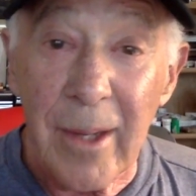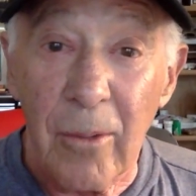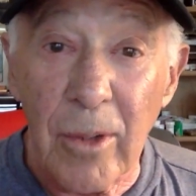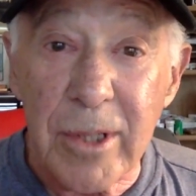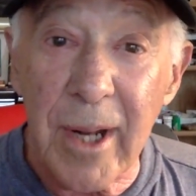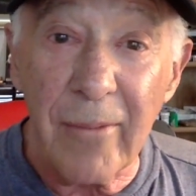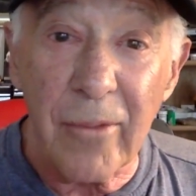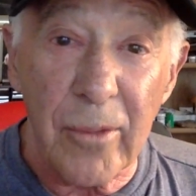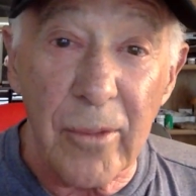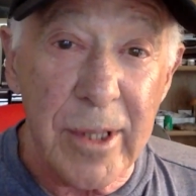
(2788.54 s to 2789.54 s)
Was it
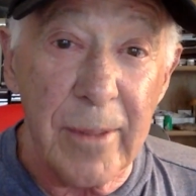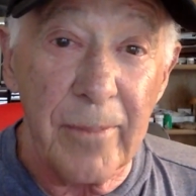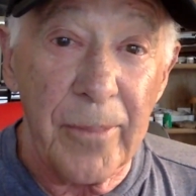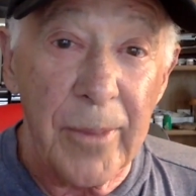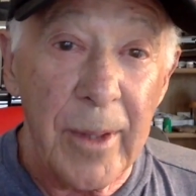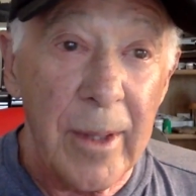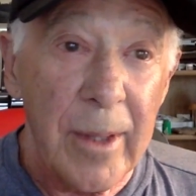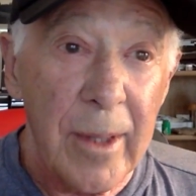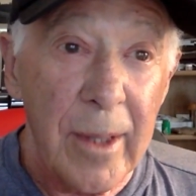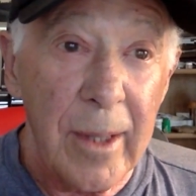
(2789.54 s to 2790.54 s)
ever easy?
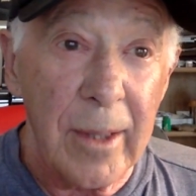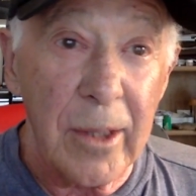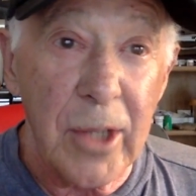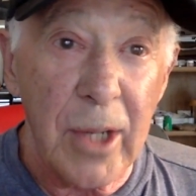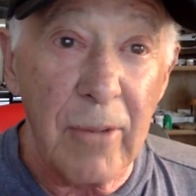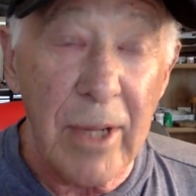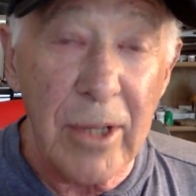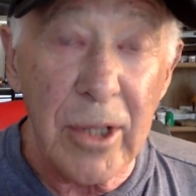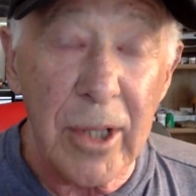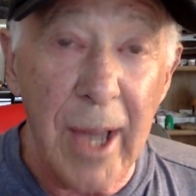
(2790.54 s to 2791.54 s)
In the
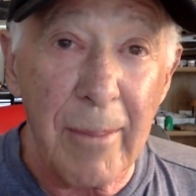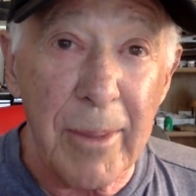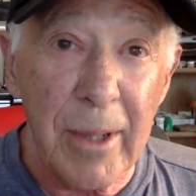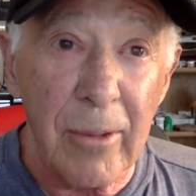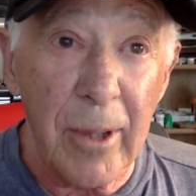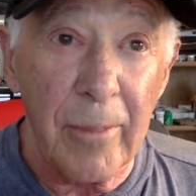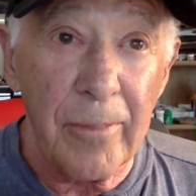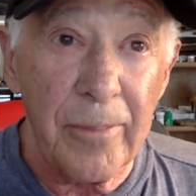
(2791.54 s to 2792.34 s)
generation gap era,